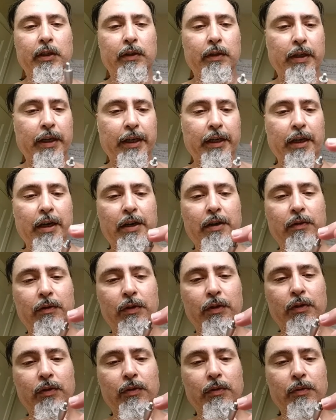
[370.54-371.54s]
like, I
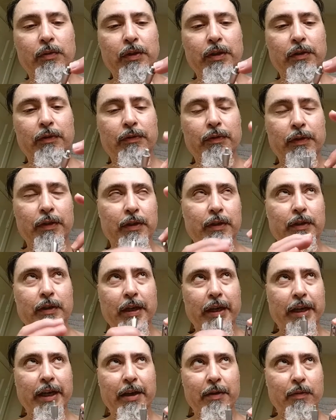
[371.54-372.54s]
don't know if
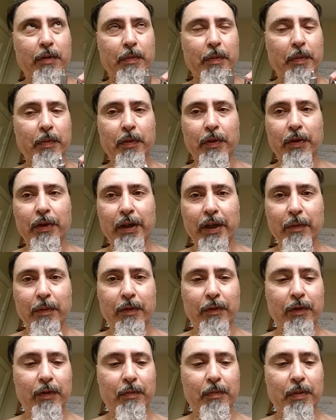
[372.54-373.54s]
I can't remember the name
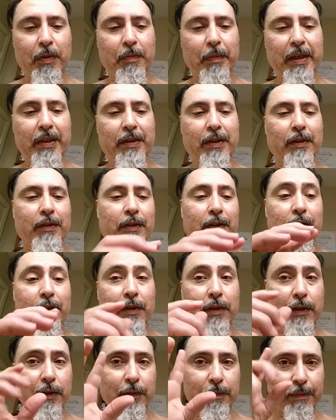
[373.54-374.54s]
of it, but basically
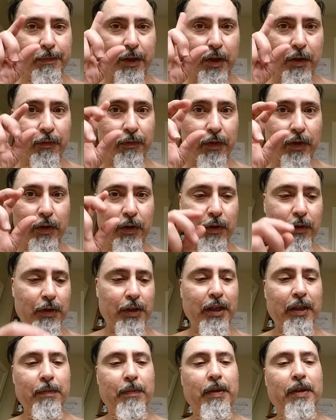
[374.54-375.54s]
the converter
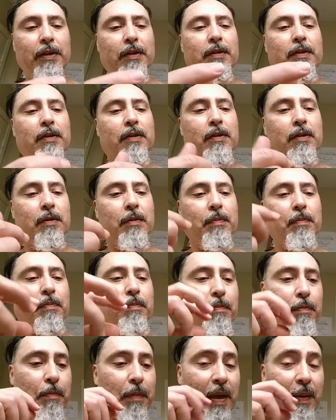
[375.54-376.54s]
type piece to
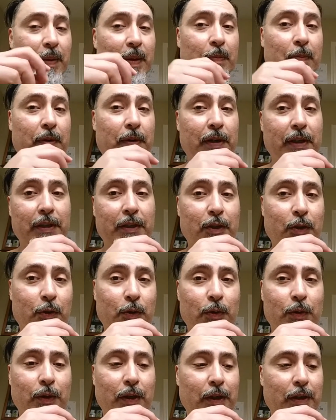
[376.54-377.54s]
maybe put
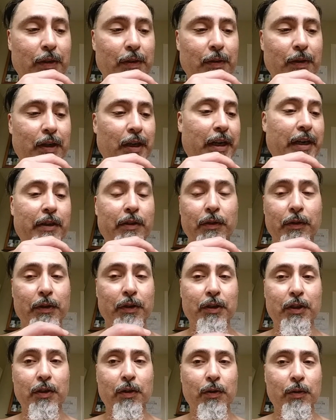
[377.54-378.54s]
into a handle
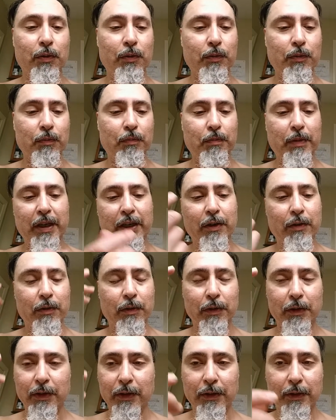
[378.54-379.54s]
that you own by
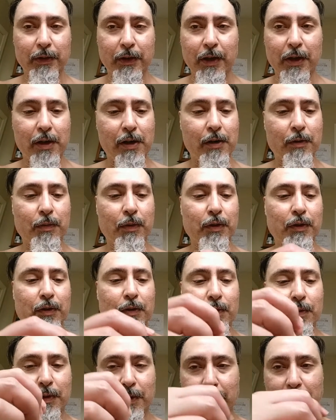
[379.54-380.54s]
going to a hardware
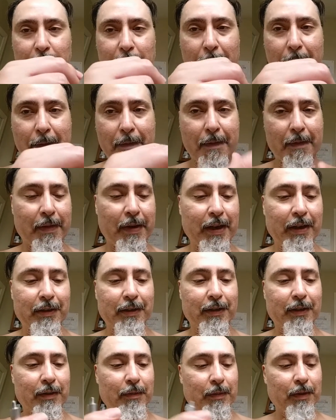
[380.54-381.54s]
store and
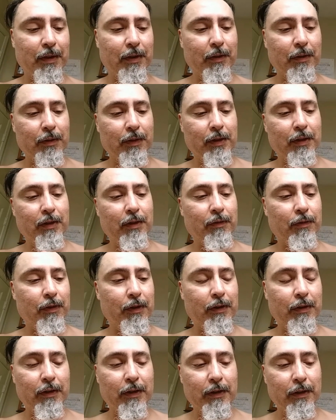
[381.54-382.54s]
getting something that goes in to
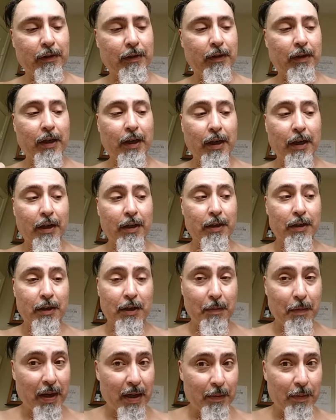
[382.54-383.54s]
fit in there.
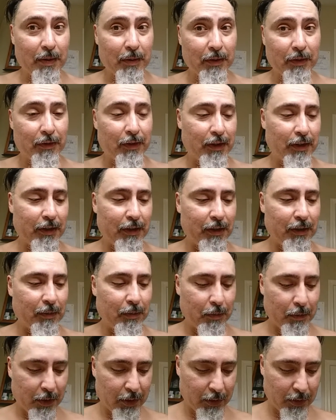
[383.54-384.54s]
You might be able to find
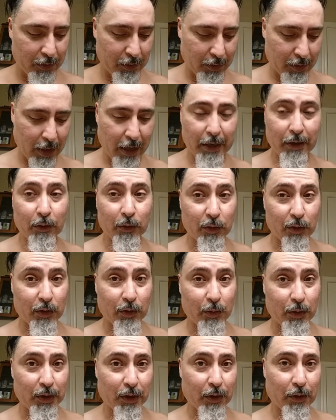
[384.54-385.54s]
it, but I don't know
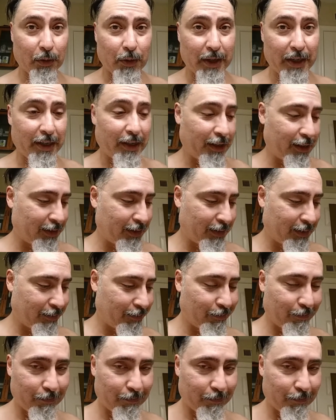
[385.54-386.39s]
what the threading